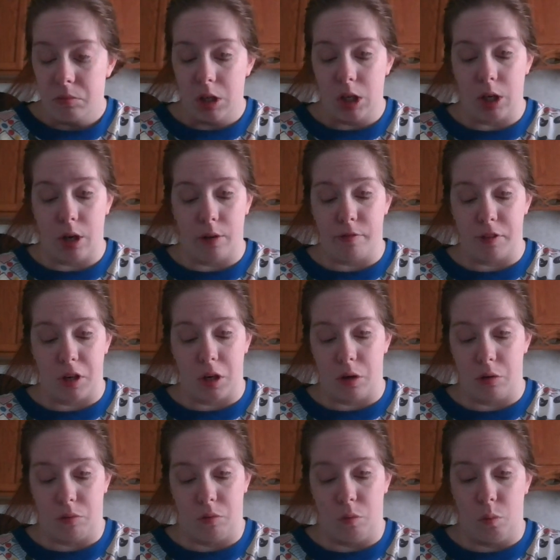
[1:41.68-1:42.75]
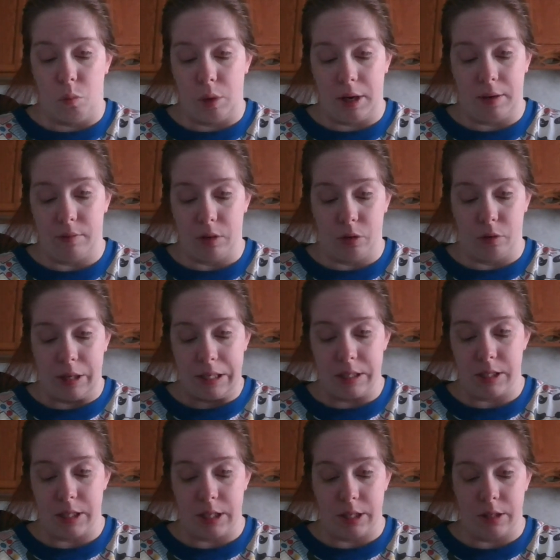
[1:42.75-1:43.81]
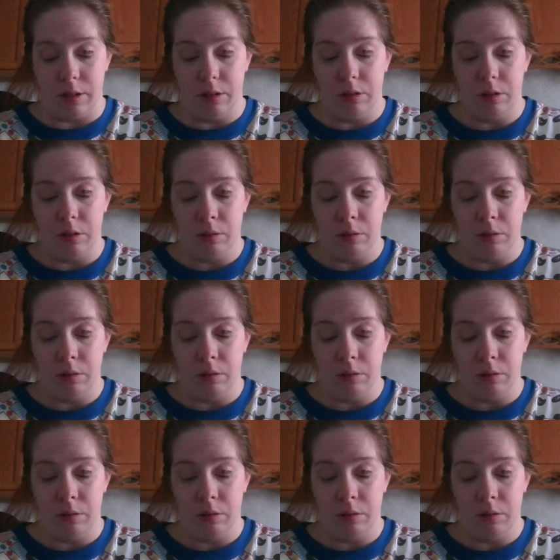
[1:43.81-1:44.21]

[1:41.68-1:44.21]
you know, for whatever reason.